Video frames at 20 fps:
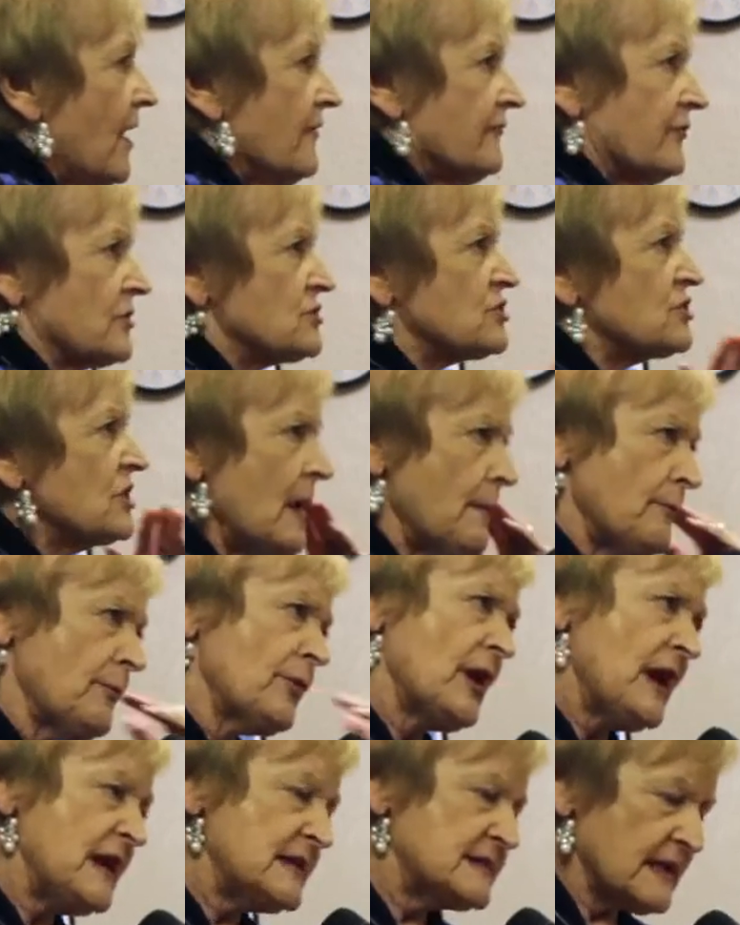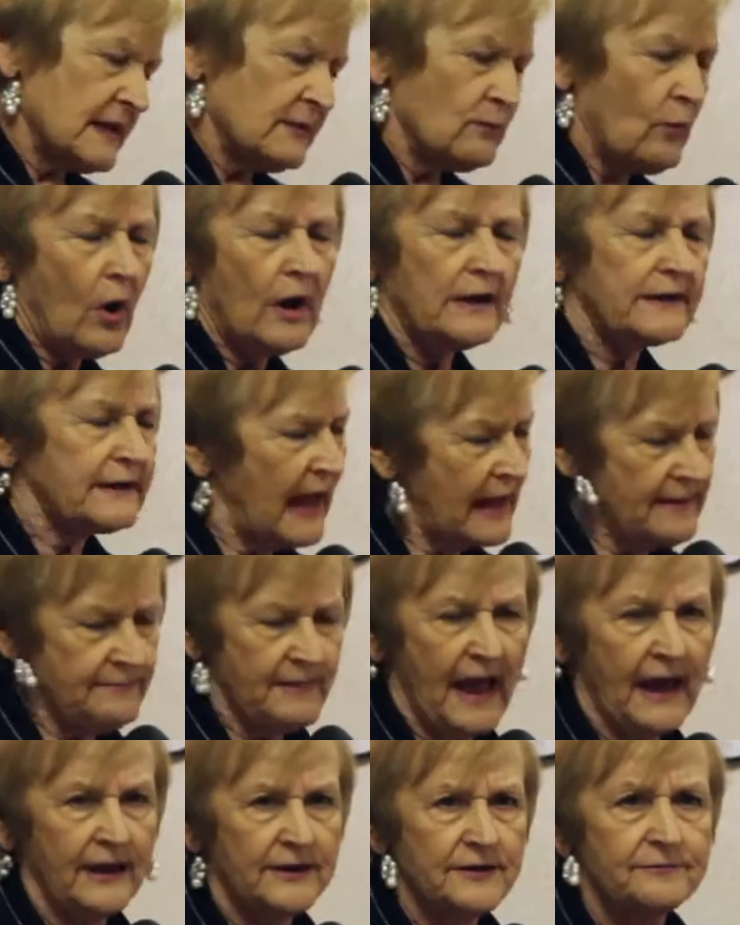for some reason, what came
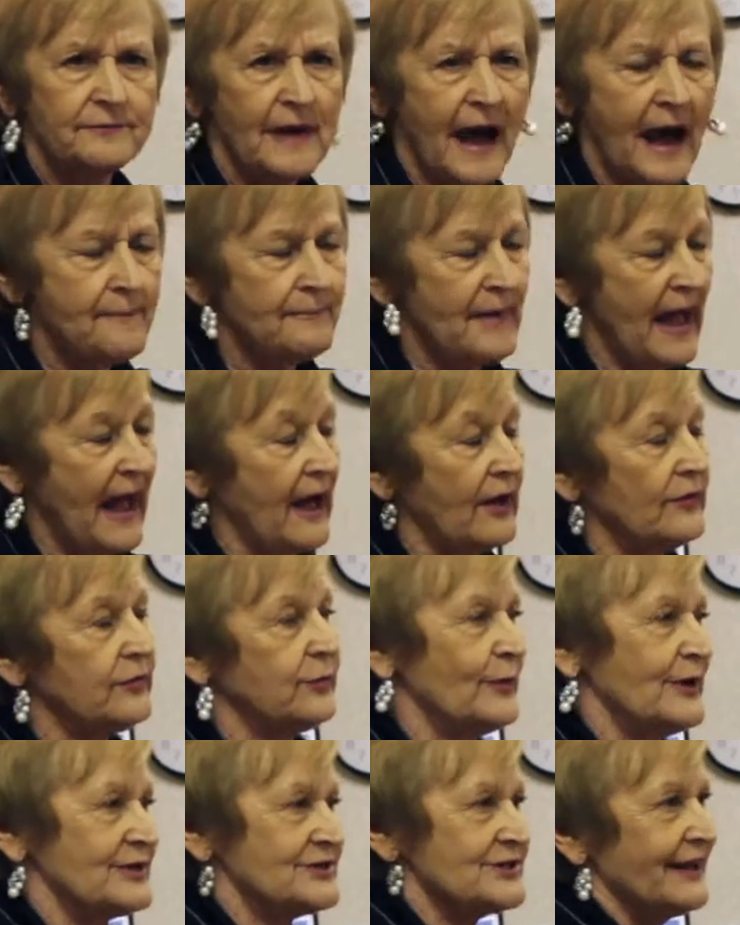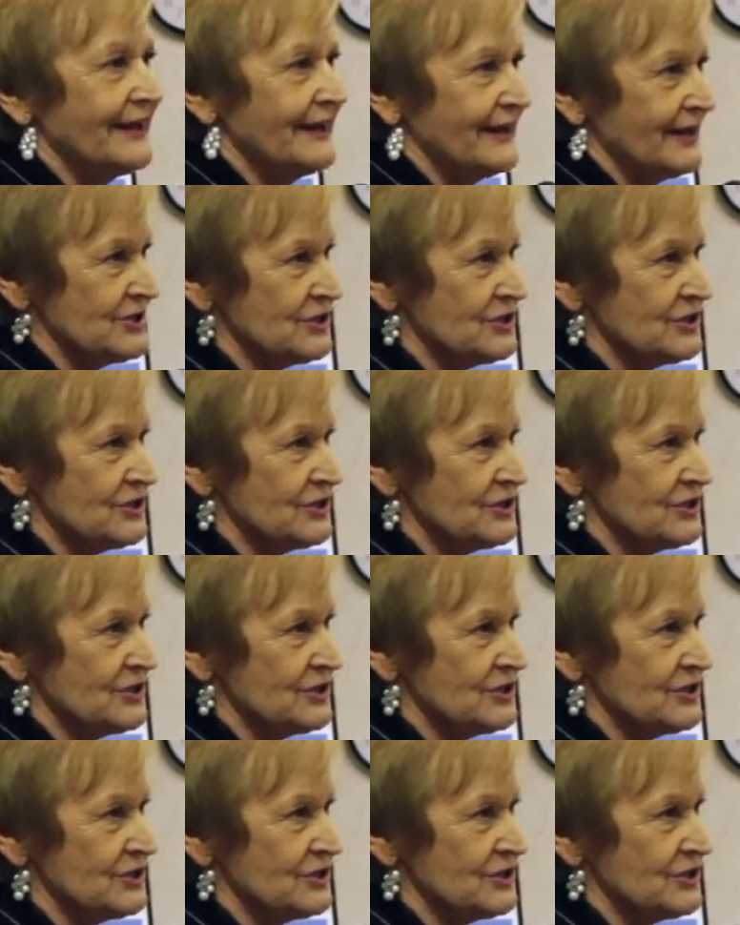out of my mouth was,